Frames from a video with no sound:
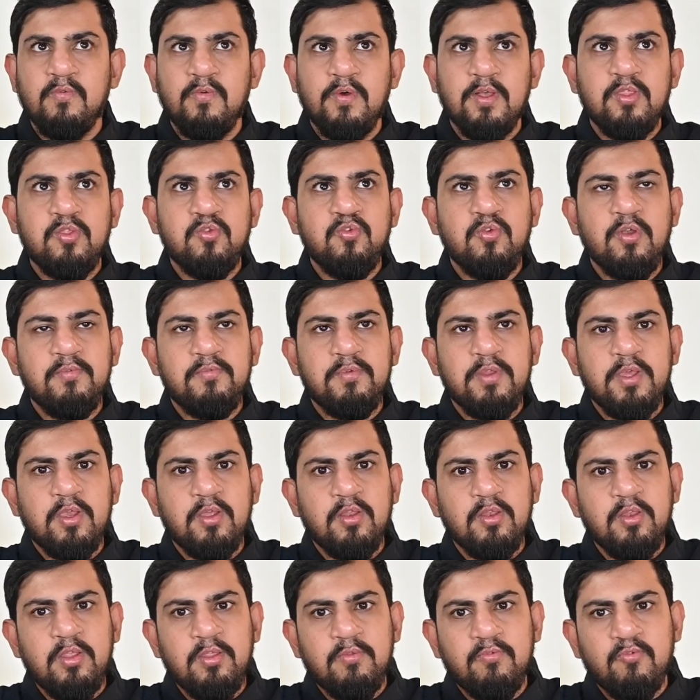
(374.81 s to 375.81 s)
Once you have
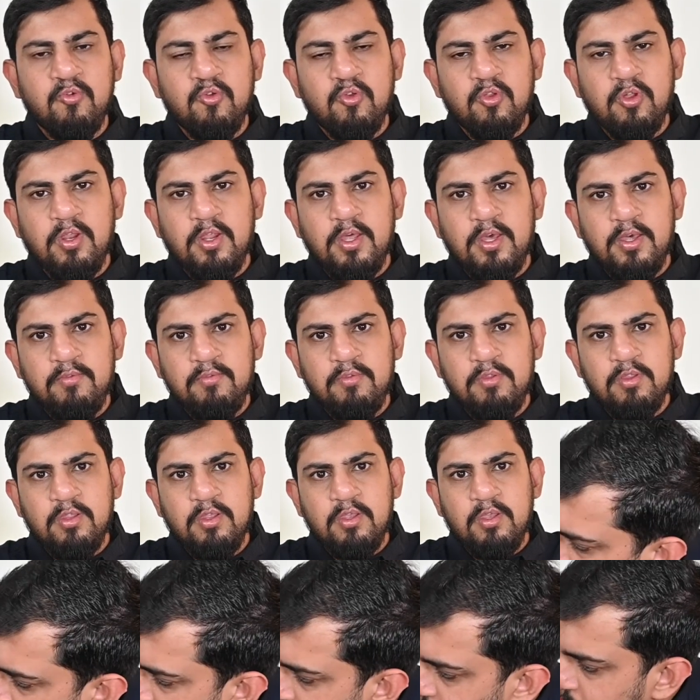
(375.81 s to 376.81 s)
taken these photographs,
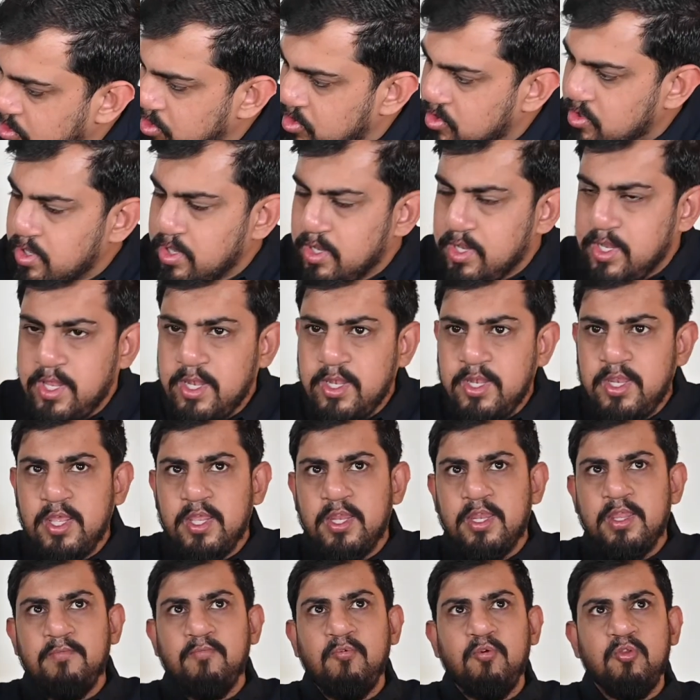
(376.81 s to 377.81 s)
you can then
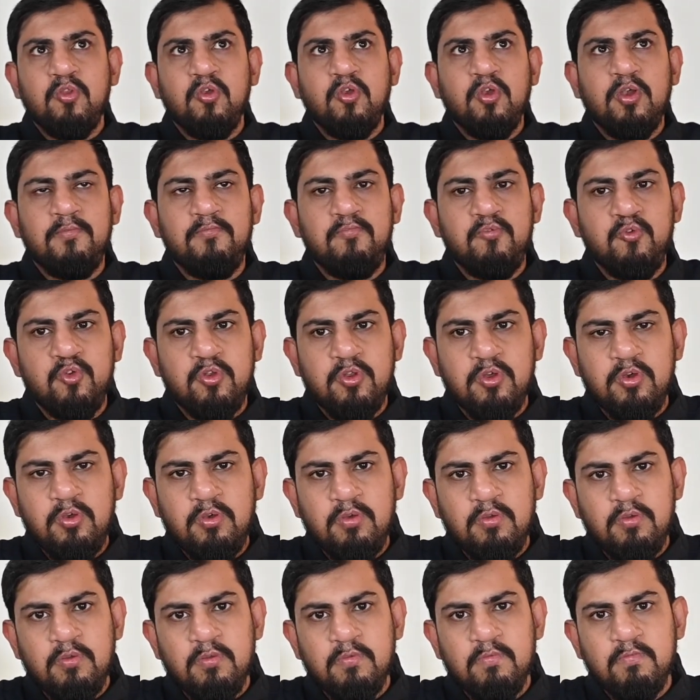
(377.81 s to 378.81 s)
take them on your computer
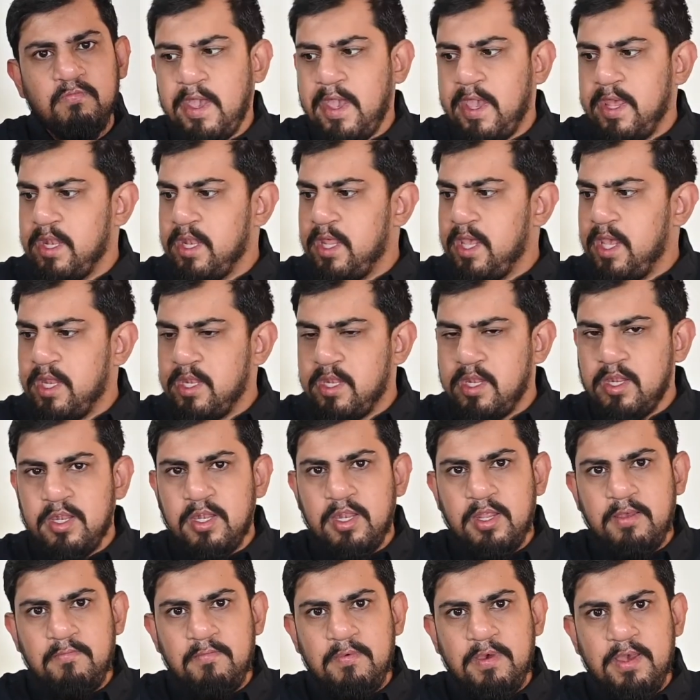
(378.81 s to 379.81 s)
and edit
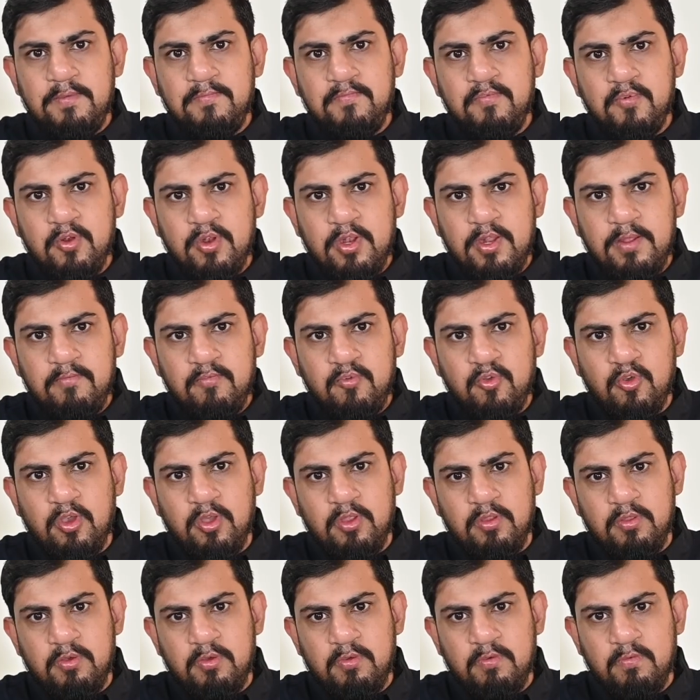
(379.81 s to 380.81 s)
them and put them
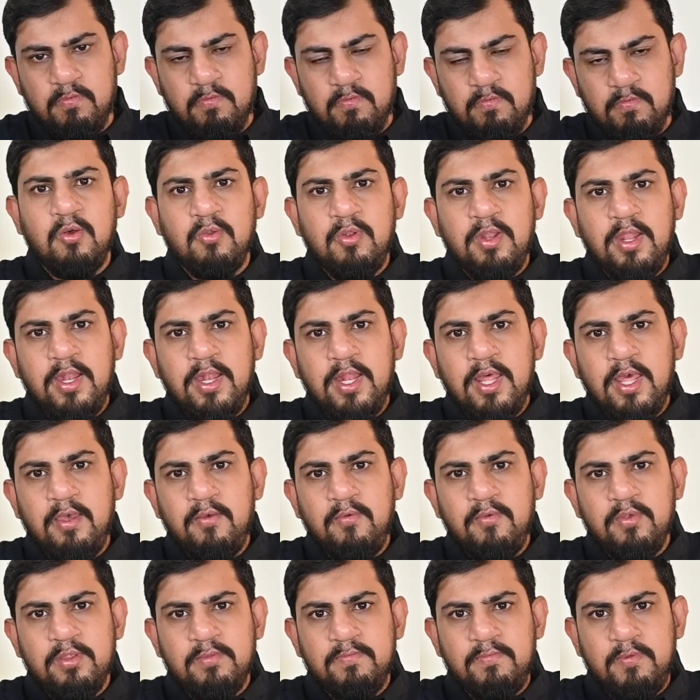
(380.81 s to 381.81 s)
together. Now that I
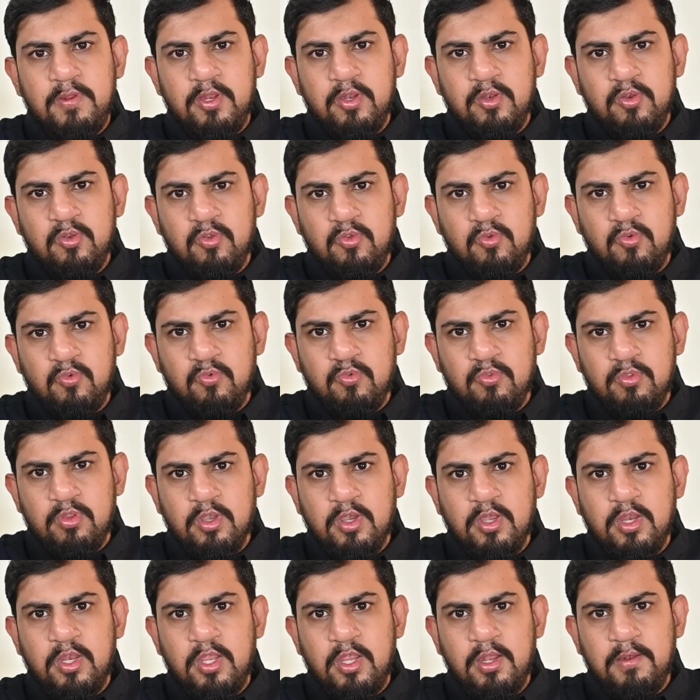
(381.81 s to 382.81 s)
have explained to you the
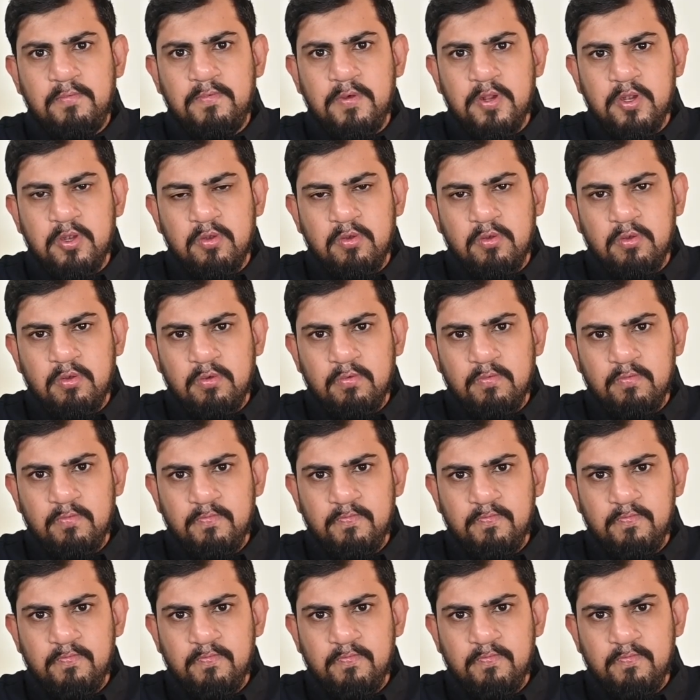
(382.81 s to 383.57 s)
create button,